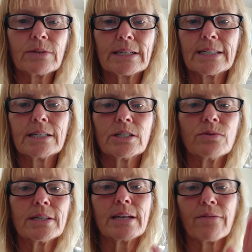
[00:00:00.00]
resistance.
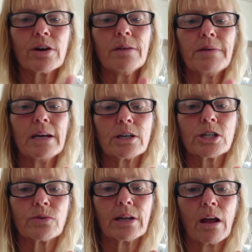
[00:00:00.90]
So it's never going to be in a
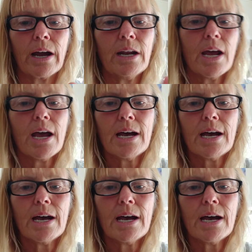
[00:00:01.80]
straight line.